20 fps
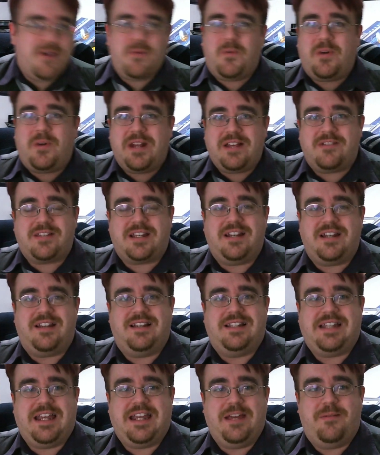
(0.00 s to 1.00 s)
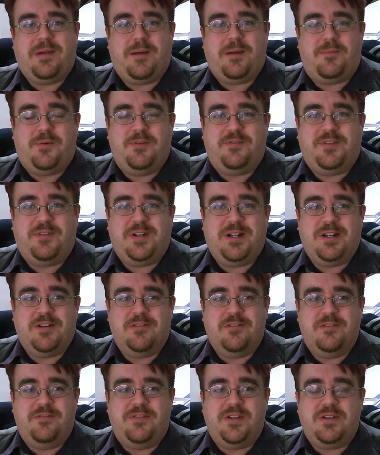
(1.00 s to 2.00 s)
What else can I say about
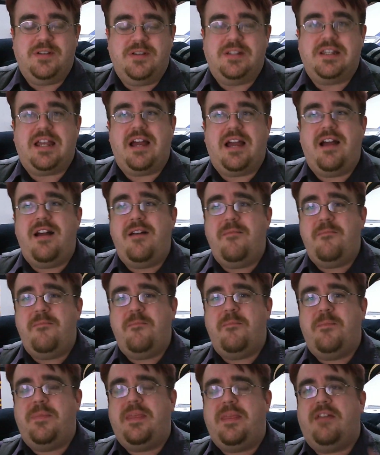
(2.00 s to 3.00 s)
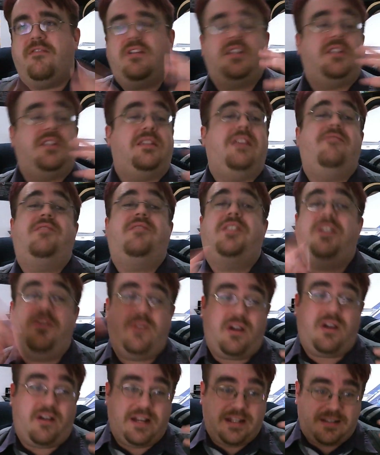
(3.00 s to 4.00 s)
portfolio reviews? There are
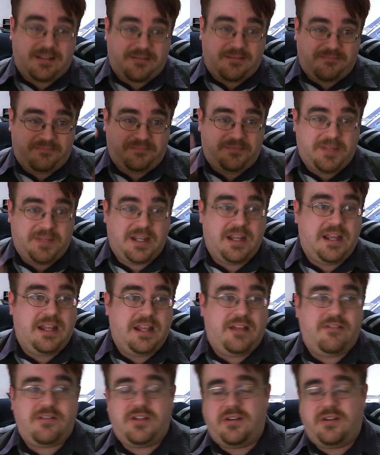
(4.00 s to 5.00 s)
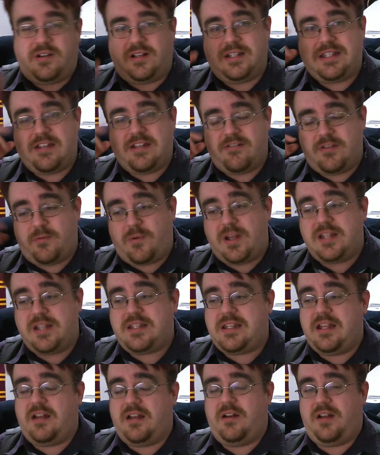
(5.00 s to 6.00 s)
two kinds. There are two kinds. There are the
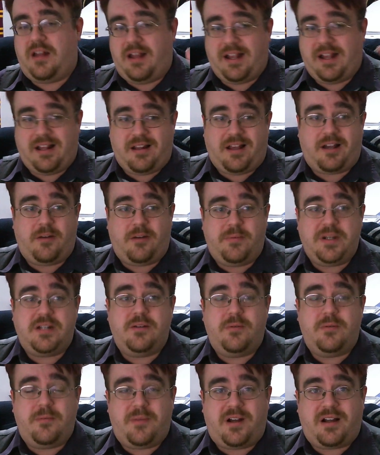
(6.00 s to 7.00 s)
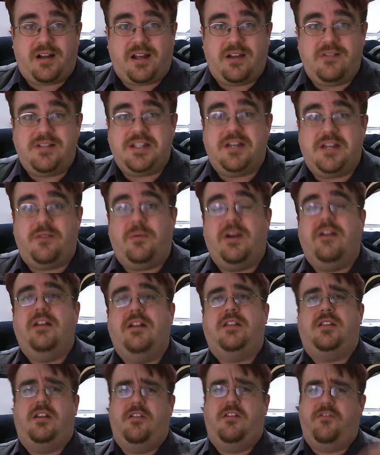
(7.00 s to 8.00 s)
ones that like I'll be doing with Markosia, where
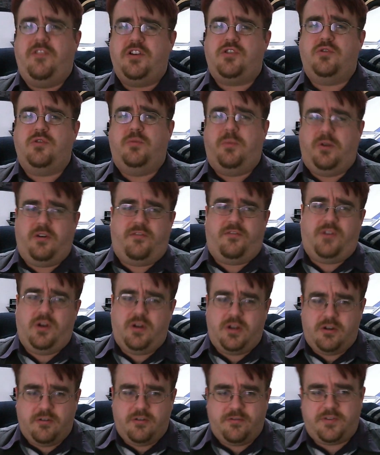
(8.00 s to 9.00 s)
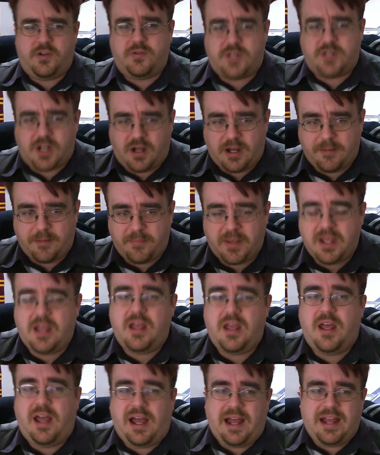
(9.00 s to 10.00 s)
it's an official portfolio review time,
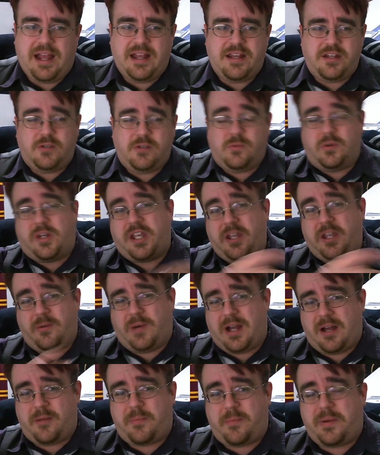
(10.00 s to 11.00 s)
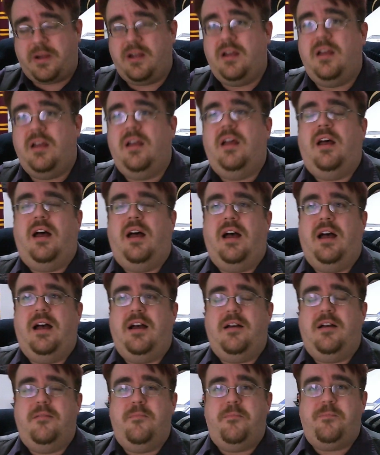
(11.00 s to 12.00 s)
and you will queue up,
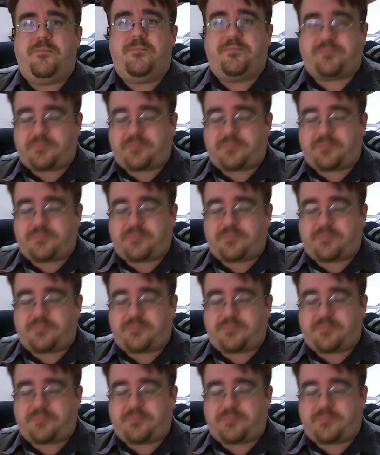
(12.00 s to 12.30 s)
and